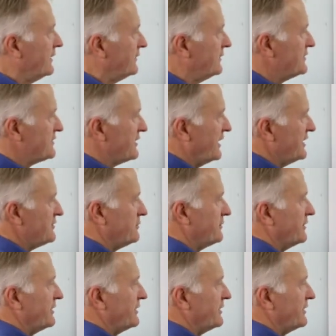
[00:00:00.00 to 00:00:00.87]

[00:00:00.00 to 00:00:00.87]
In this case, we've